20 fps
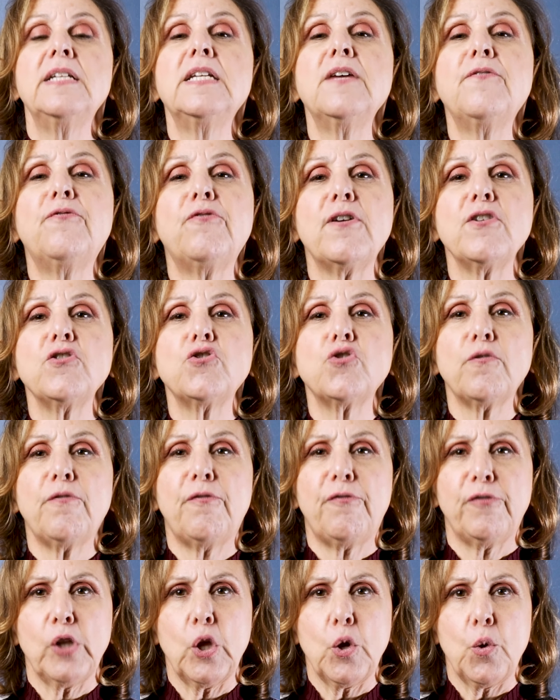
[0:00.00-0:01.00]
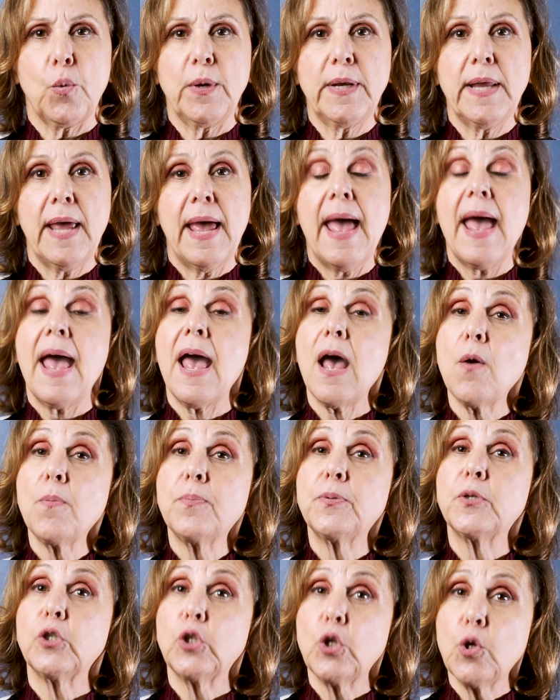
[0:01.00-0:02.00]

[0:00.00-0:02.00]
Differential fluid helps